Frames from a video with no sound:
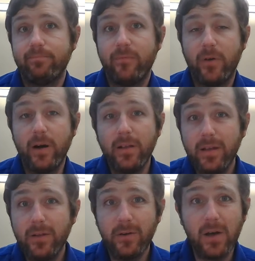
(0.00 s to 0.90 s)

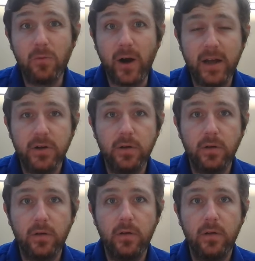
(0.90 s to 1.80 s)
frankly, they're not
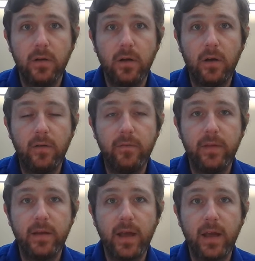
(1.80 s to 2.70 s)
rational all of
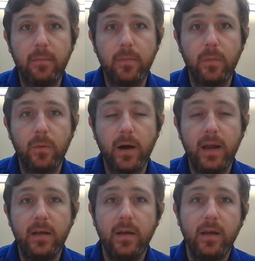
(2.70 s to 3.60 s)
the time, right?